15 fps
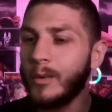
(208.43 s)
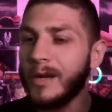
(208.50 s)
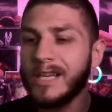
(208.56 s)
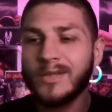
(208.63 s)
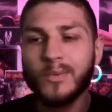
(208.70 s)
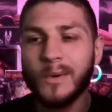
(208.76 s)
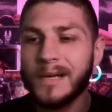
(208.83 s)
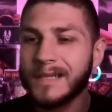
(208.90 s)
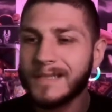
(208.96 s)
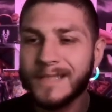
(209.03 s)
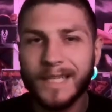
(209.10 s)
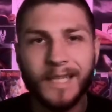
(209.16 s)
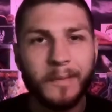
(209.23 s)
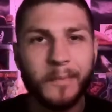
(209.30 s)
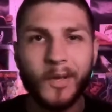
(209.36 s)
We just want
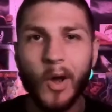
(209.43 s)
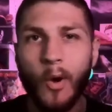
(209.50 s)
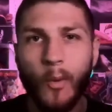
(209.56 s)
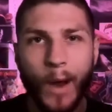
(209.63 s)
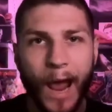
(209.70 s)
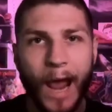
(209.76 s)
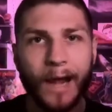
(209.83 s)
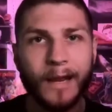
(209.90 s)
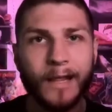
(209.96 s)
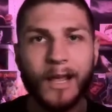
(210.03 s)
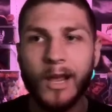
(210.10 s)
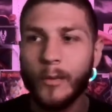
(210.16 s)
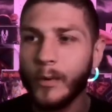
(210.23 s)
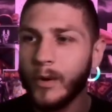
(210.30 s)
to see them go at it.